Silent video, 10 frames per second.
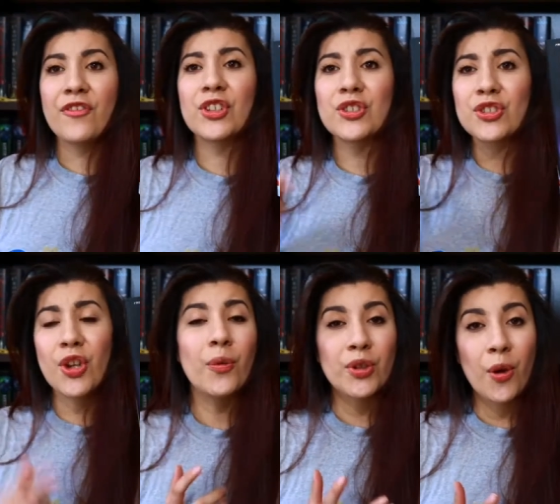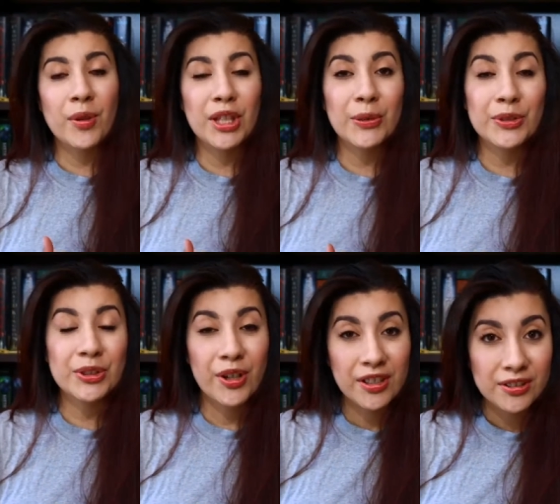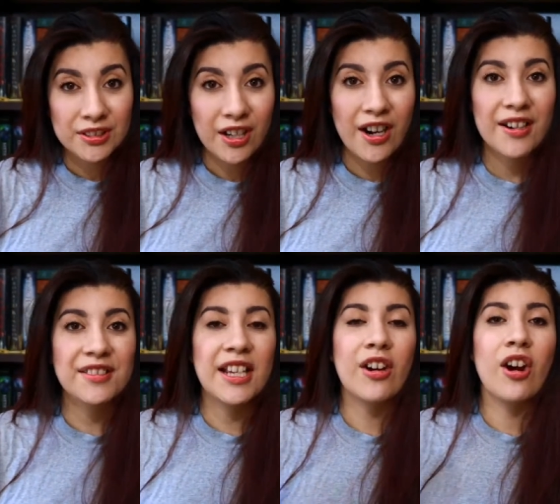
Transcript: If you don't know what the Lunar Chronicles are, they